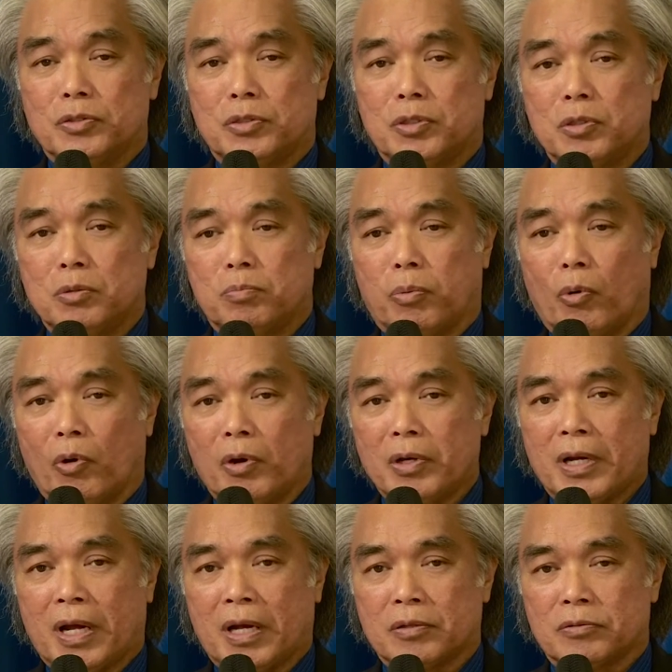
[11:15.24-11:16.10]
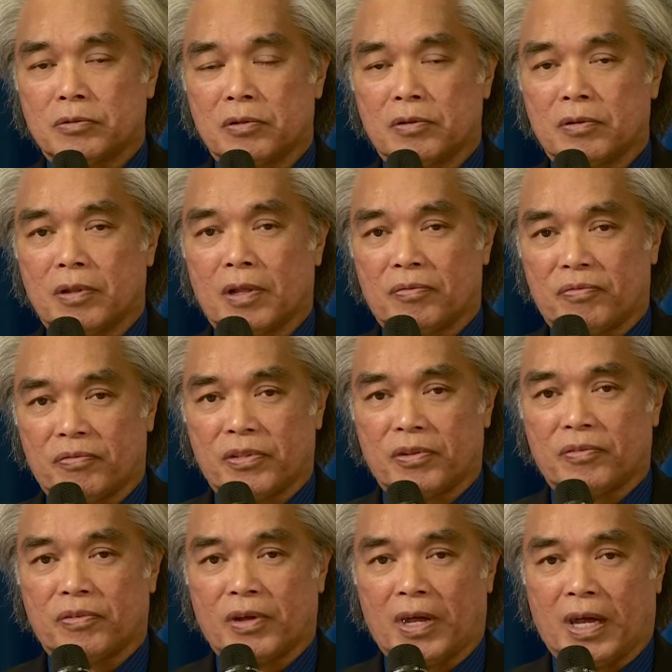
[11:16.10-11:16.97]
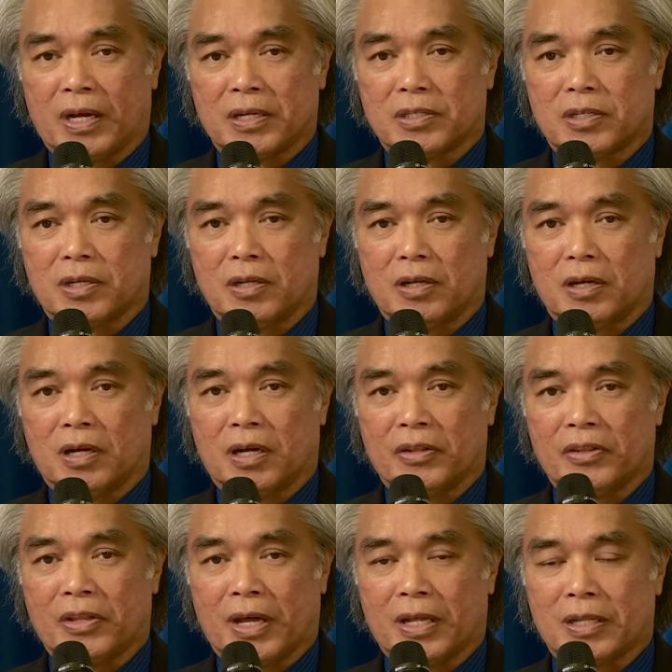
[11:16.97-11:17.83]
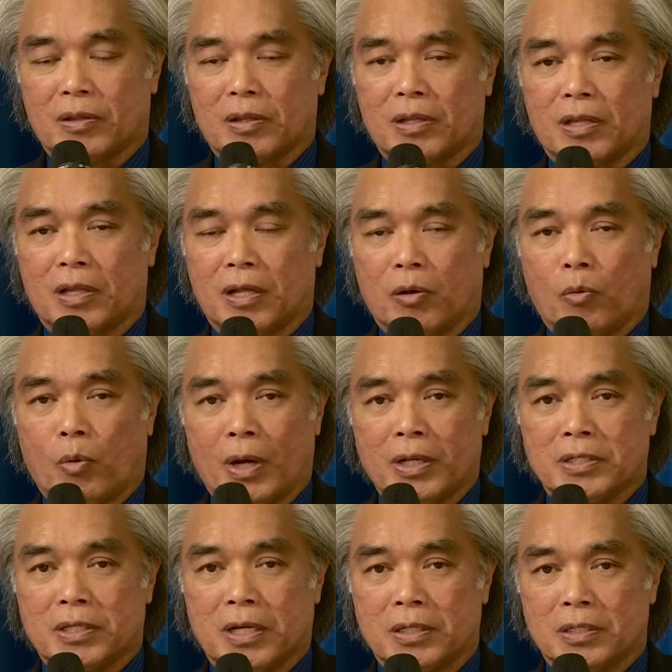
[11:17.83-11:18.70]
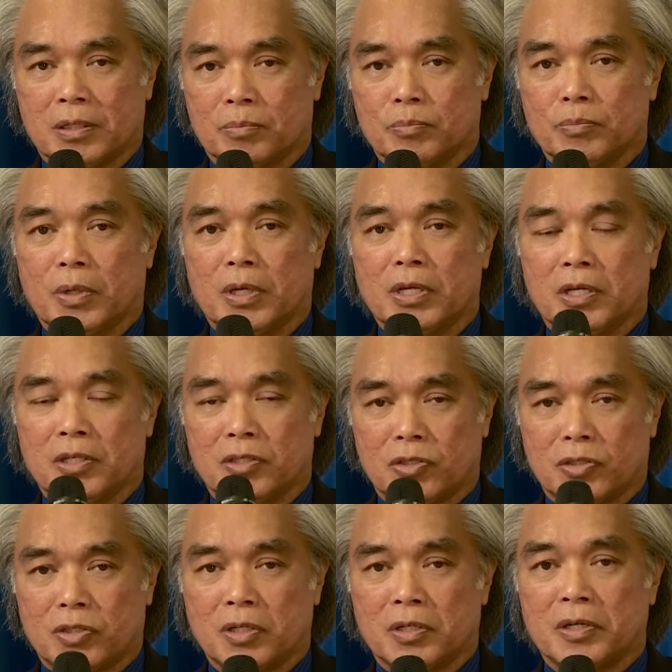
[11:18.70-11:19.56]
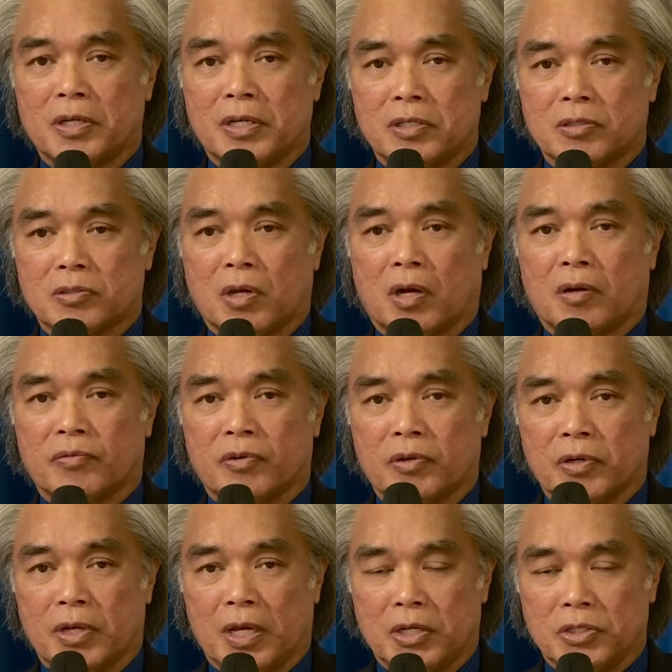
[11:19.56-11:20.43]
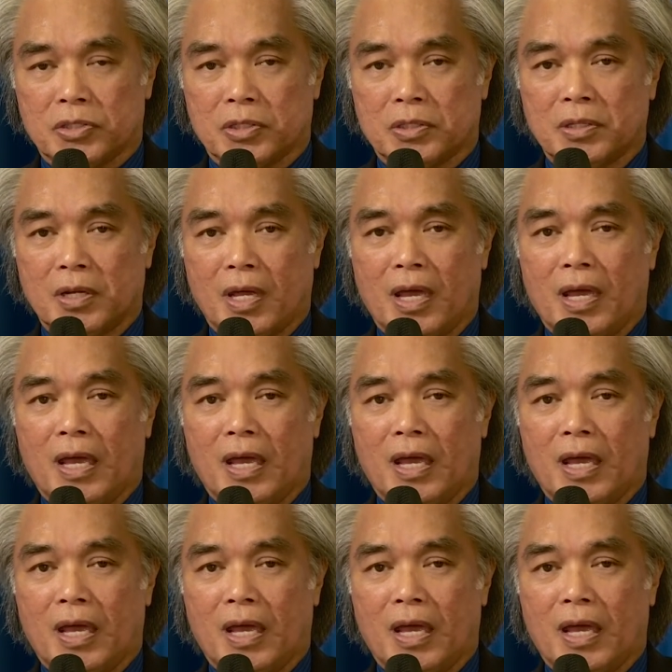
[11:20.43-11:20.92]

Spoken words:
to point out to the fact that the Hawaiian Kingdom is still a sovereign nation,